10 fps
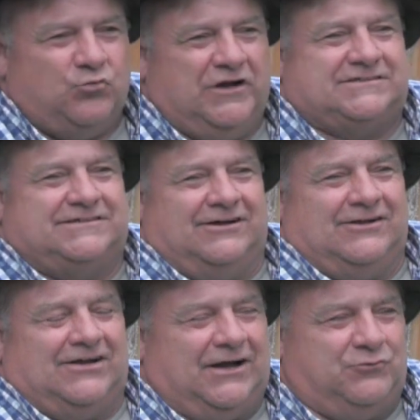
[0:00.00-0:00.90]
we
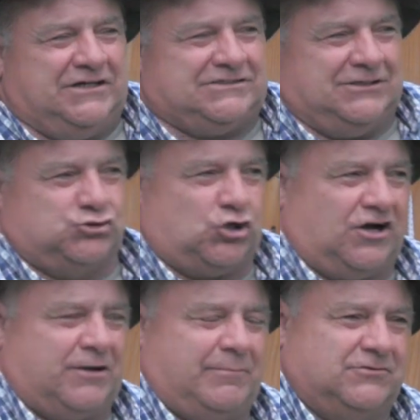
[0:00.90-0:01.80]
still uh, we still
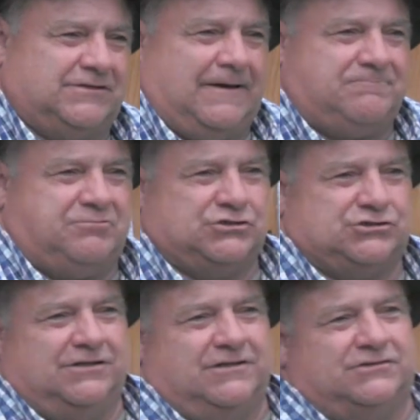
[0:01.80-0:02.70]
talk about that fish
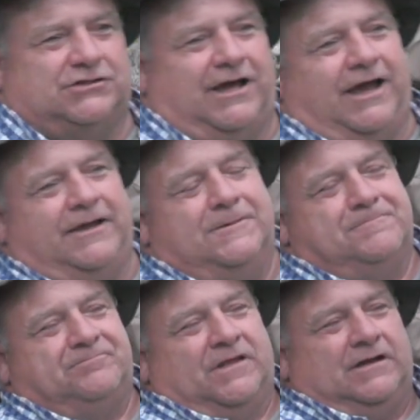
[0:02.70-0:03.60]
to this day.
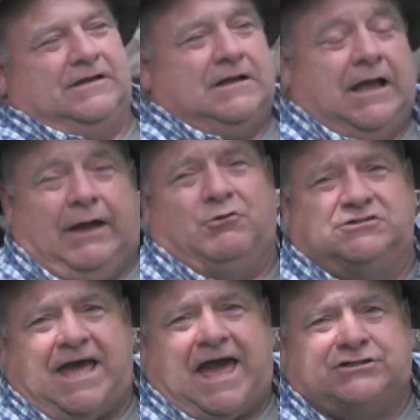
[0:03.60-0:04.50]
It
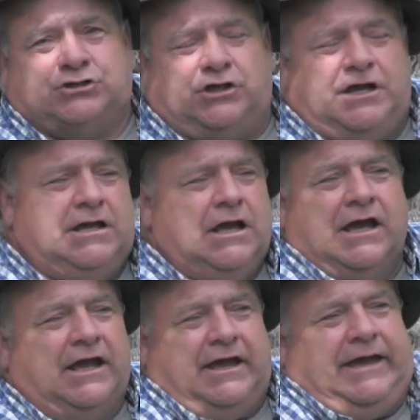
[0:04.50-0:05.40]
was actually
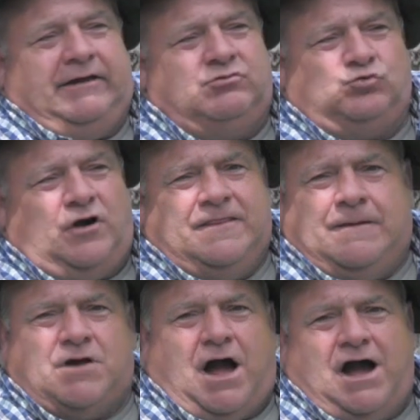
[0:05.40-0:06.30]
he was one of
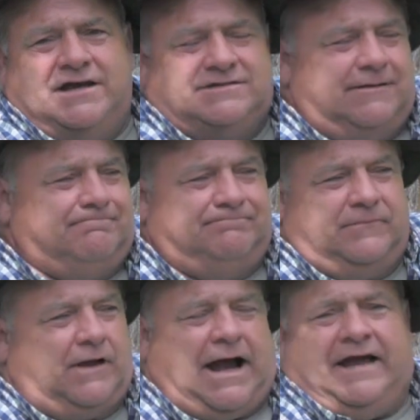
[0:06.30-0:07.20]
them guys that
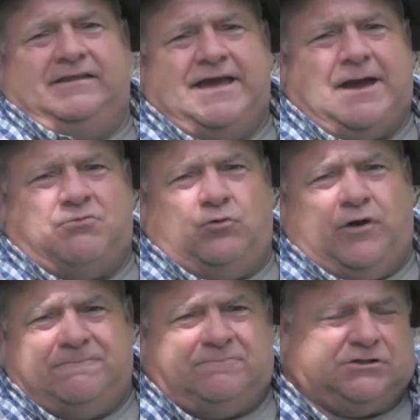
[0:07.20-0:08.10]
hardly ever
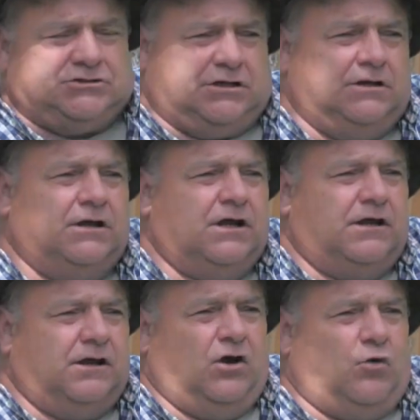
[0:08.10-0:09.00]
went fishing.
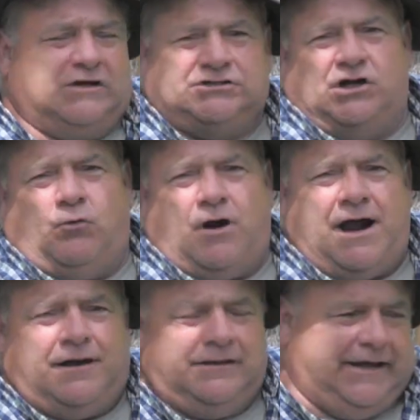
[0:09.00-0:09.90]
You know, once in a
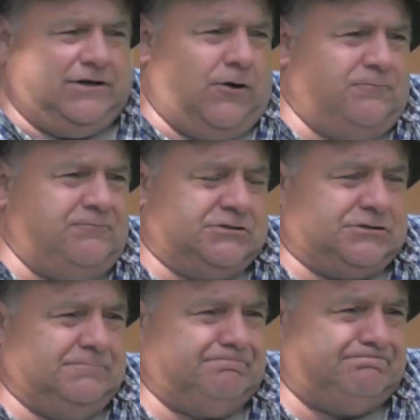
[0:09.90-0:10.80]
while he'd go
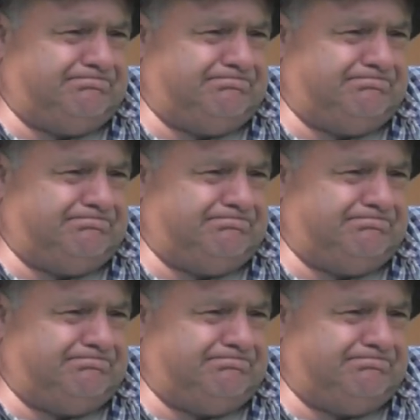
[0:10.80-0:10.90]
fishing.